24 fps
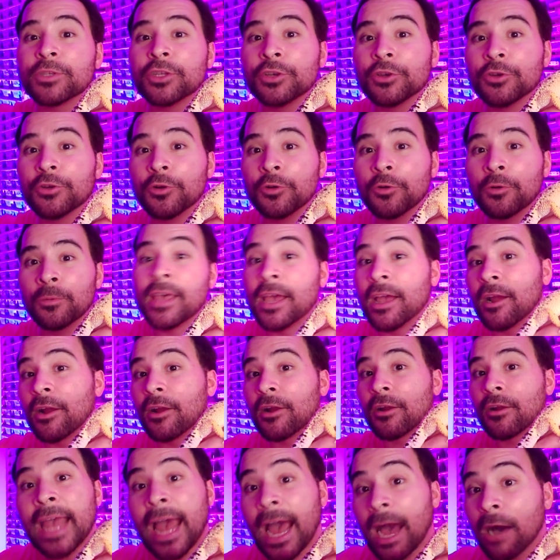to
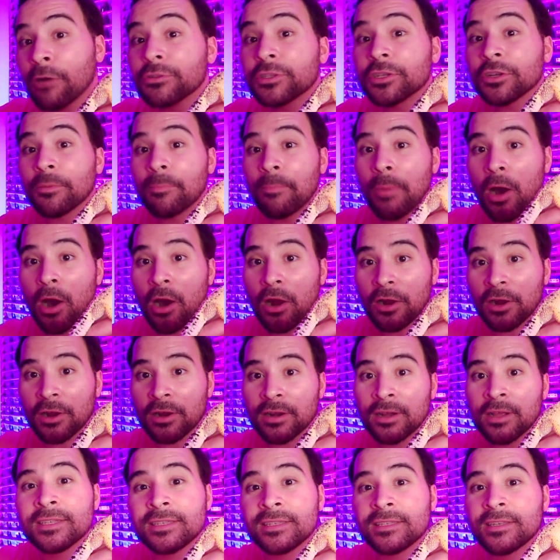their counterpart
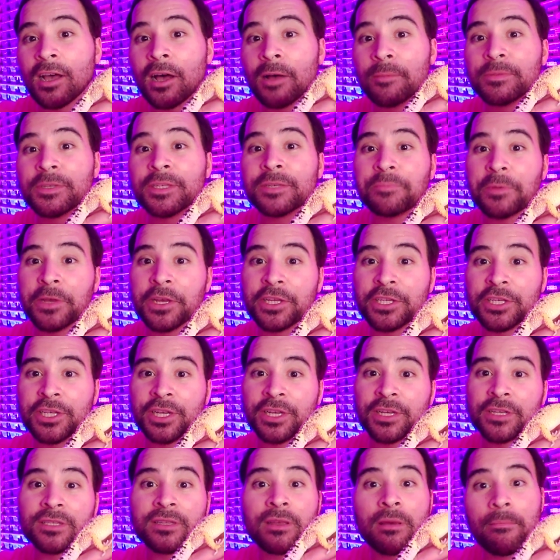
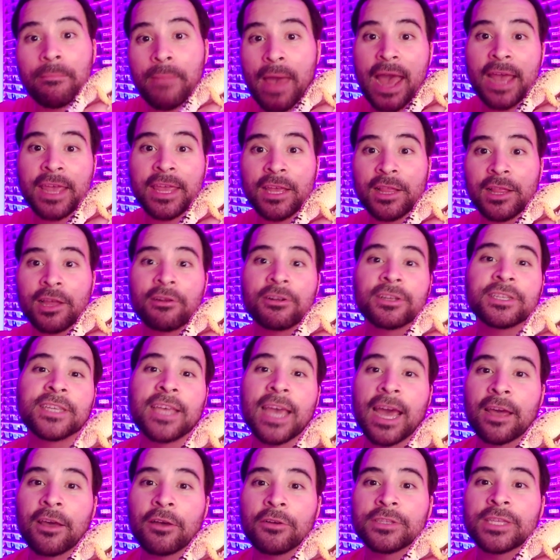subspecies macularis
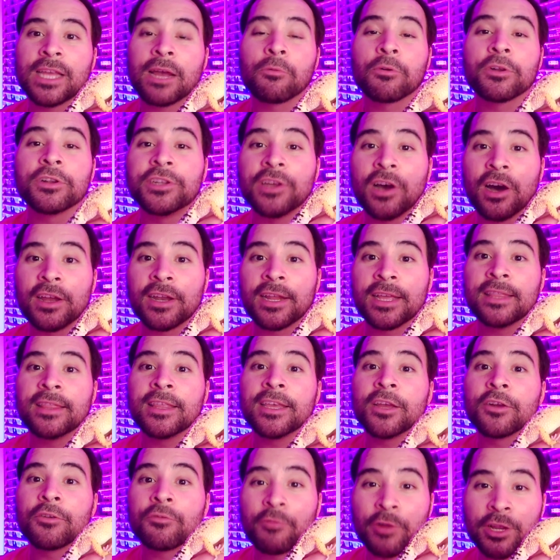geckos that were done in
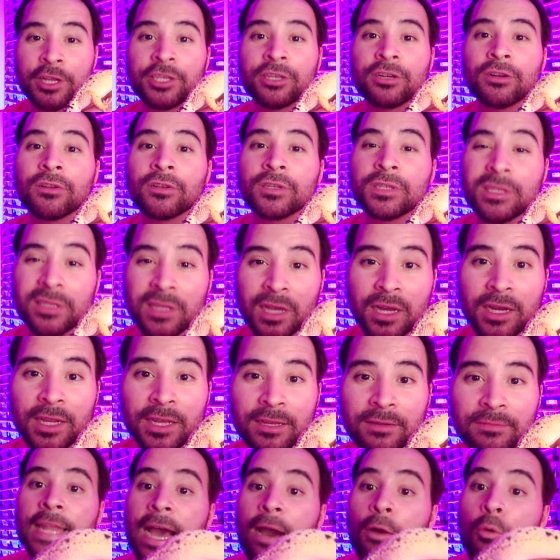the original study.
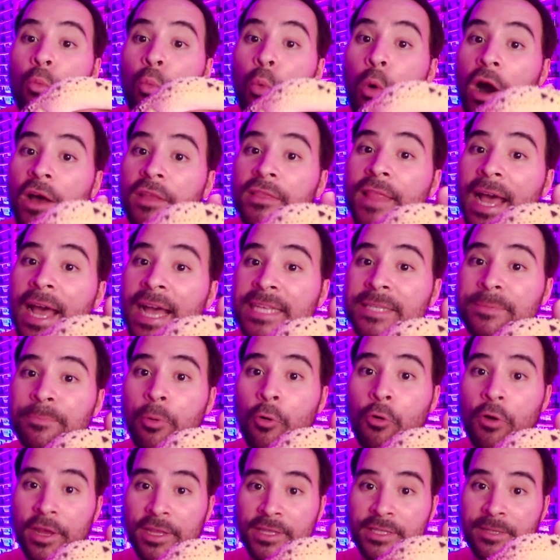Now, one last
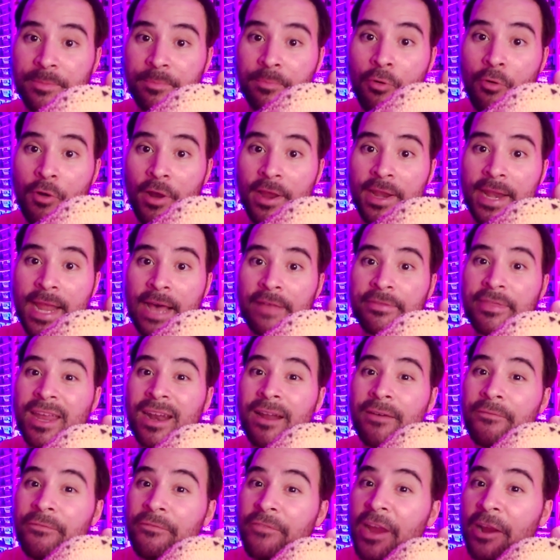point to point out that
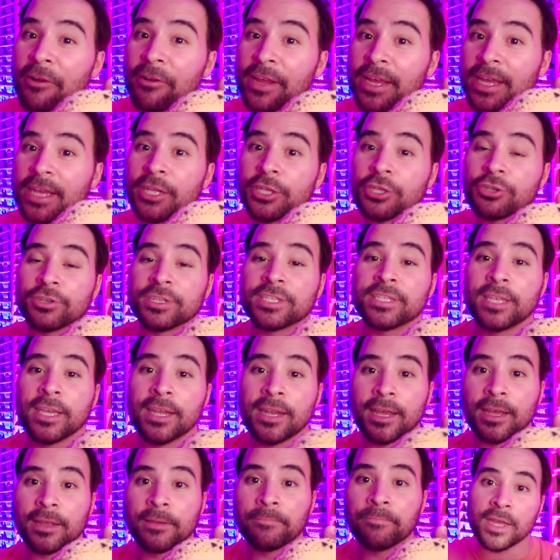I'm very interested
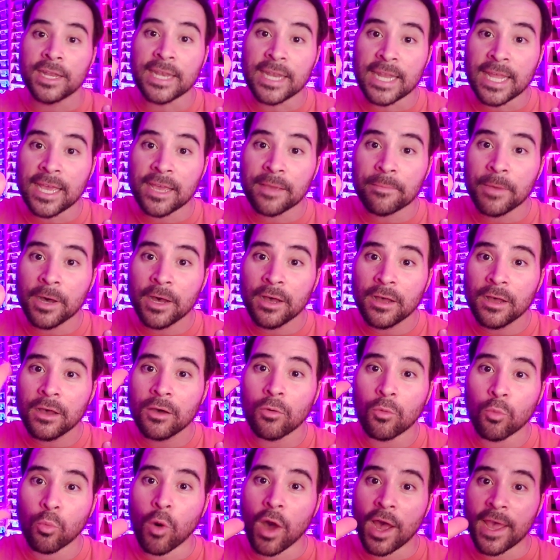in. Enigma,
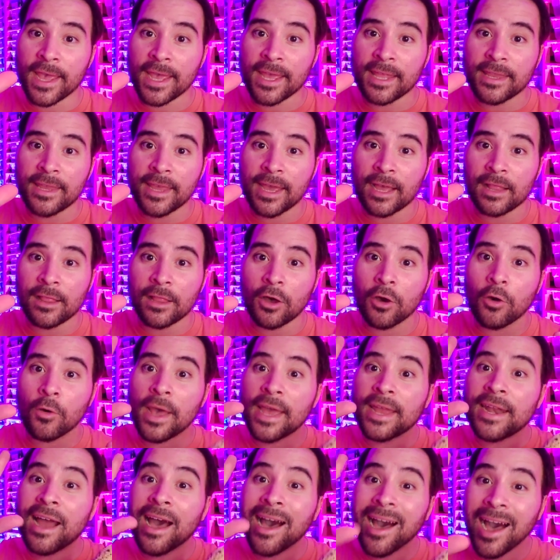white and yellow,
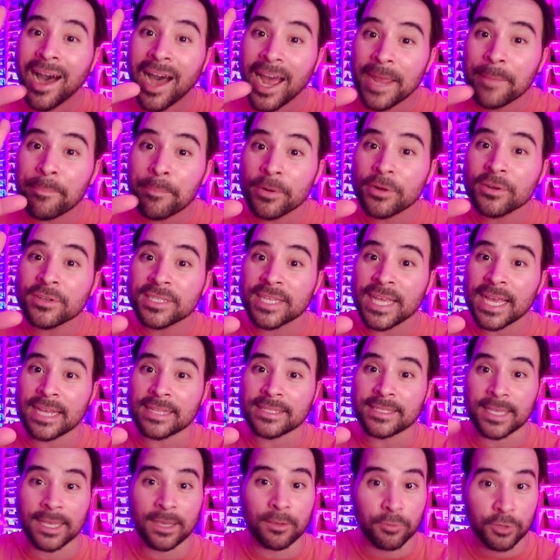and
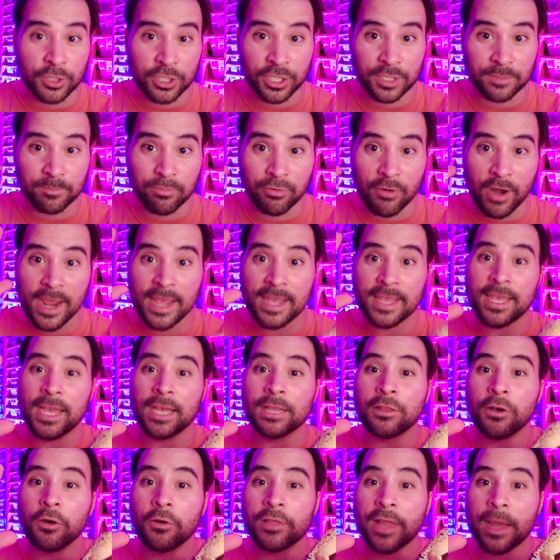Hyperxanthic, which is bright
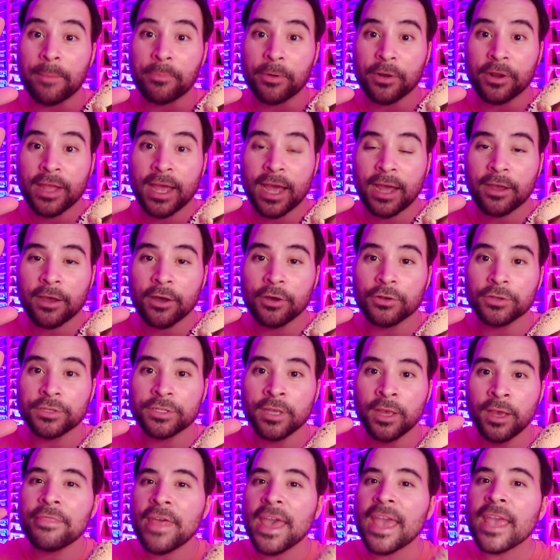yellow leopard geckos,
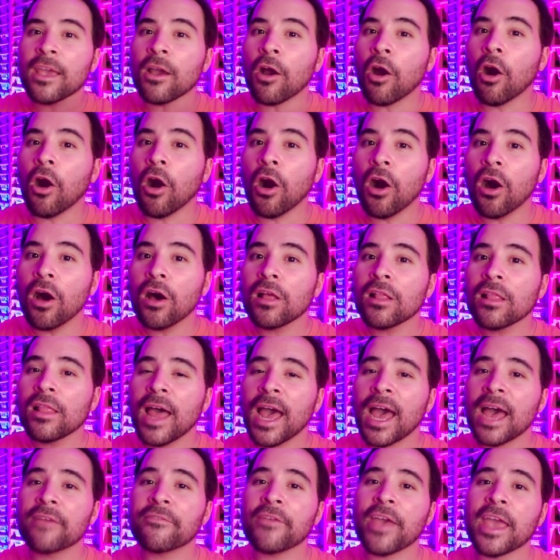they all
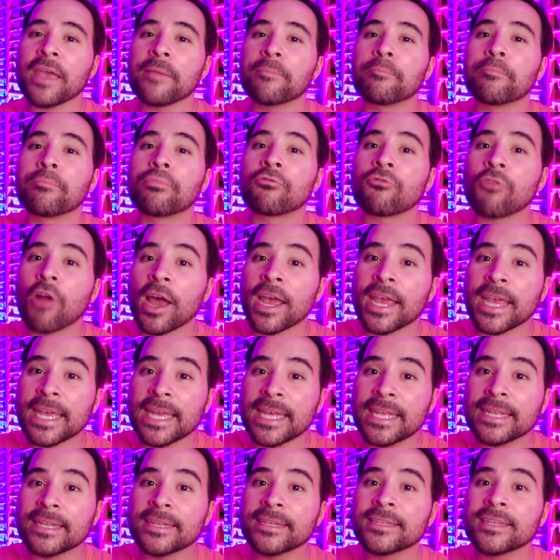have a
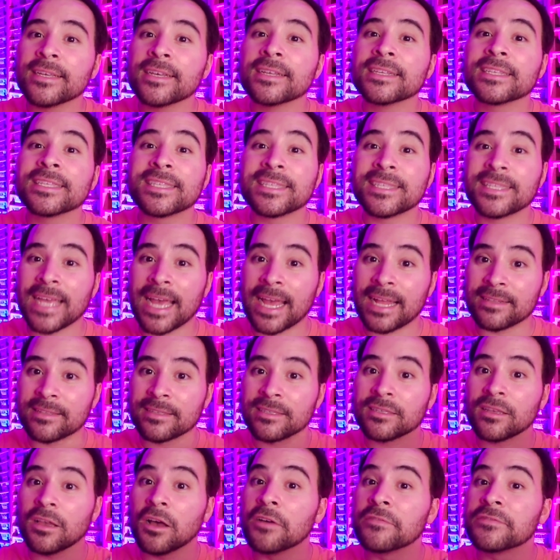brightened
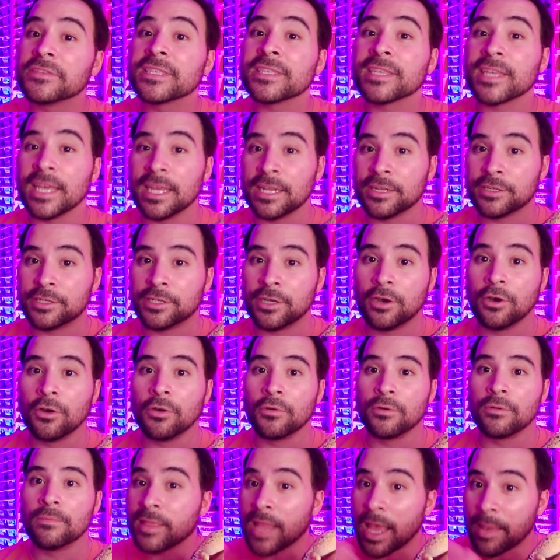sense of skin
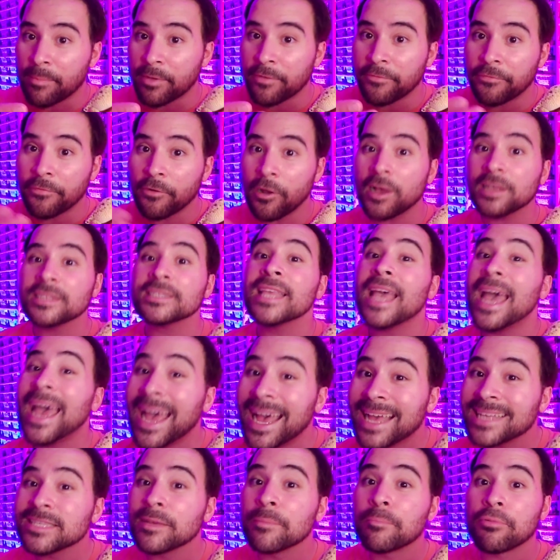tone. Lemon frost
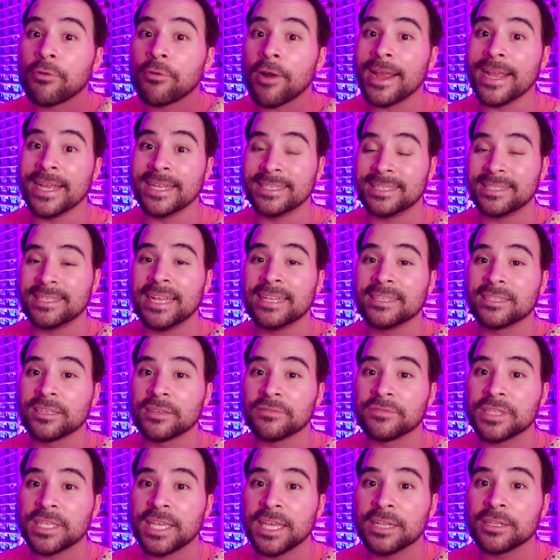has a brightened sense of
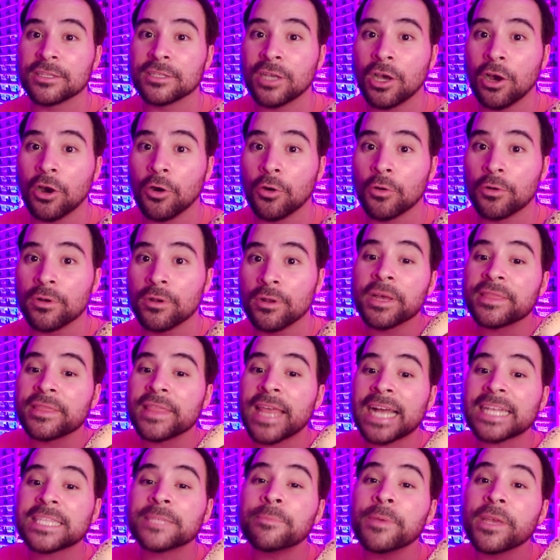skin tone, but
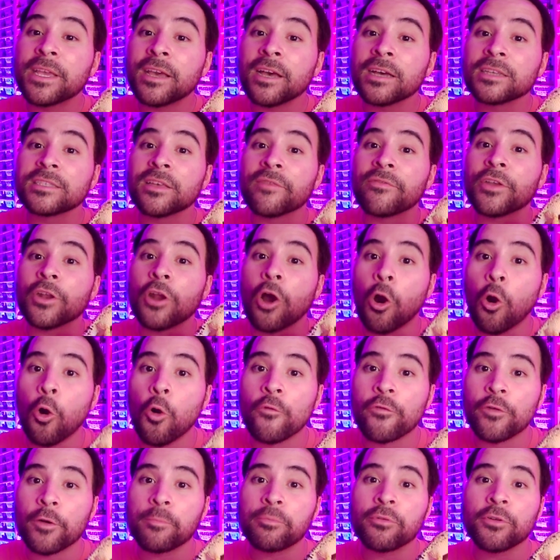that's because of an
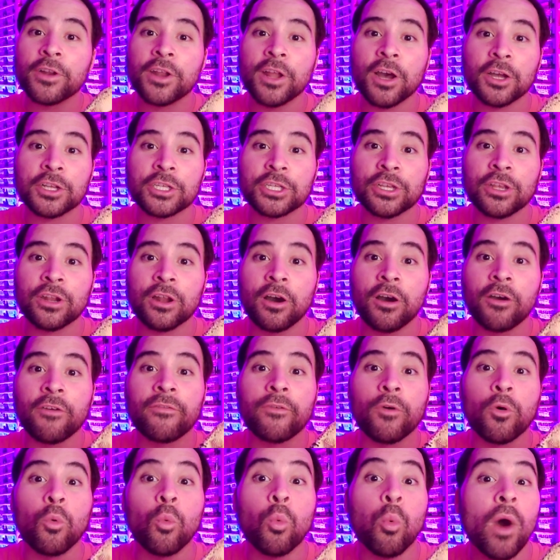overproduction of
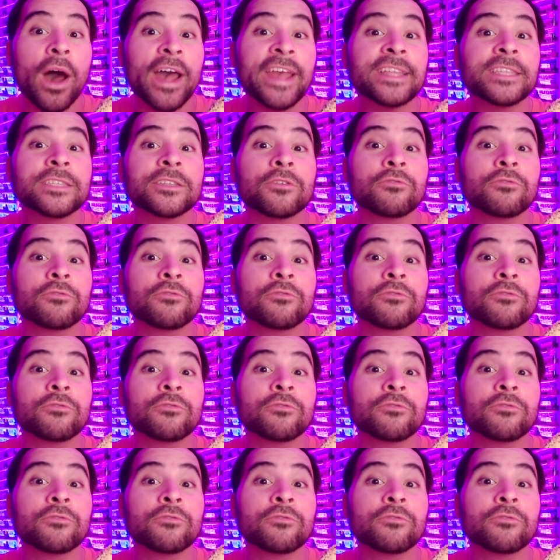white